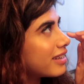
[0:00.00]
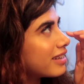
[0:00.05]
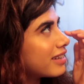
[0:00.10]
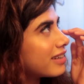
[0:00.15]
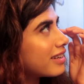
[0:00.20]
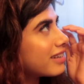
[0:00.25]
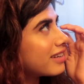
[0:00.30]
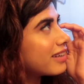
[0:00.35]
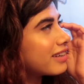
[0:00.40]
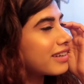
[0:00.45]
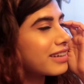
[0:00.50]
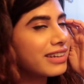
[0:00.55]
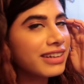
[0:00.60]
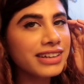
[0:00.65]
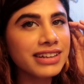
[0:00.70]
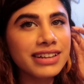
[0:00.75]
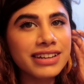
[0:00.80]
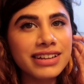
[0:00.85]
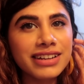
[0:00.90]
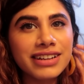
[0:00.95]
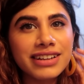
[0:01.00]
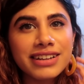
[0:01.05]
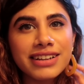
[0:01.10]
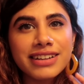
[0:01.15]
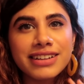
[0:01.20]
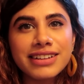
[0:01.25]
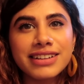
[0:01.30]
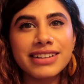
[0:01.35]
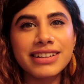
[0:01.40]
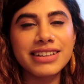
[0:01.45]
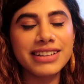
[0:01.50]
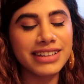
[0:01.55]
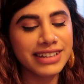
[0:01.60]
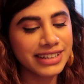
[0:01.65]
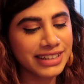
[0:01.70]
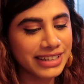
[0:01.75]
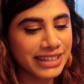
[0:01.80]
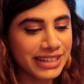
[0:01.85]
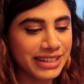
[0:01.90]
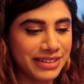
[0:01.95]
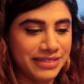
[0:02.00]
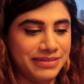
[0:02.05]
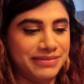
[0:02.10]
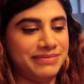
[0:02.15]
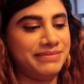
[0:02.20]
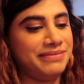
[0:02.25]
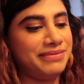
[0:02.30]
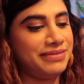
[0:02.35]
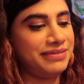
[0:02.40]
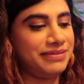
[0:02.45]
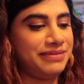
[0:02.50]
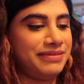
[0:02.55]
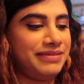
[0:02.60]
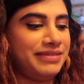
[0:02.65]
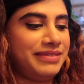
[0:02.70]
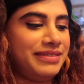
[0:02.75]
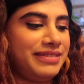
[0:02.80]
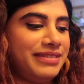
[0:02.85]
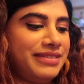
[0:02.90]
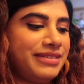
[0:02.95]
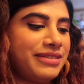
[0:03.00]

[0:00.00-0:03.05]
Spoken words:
put so much sugar. It's like sugar and milk, huh?